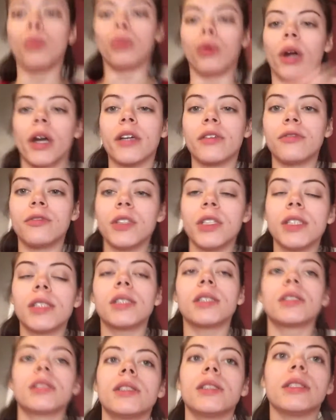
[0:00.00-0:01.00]

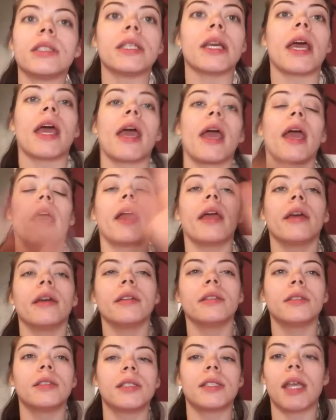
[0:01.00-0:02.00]
Breakfast day
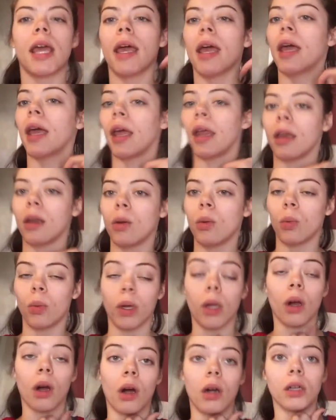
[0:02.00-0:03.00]
10.
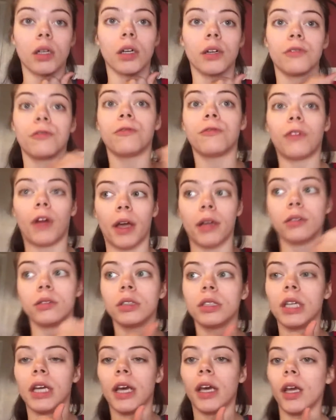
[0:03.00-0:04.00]
We are on our
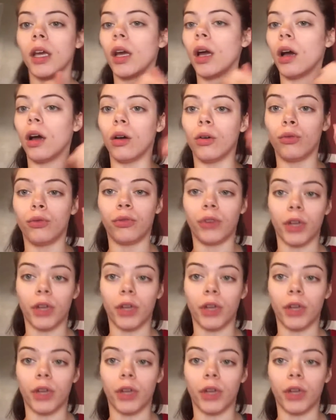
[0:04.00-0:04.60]
final day of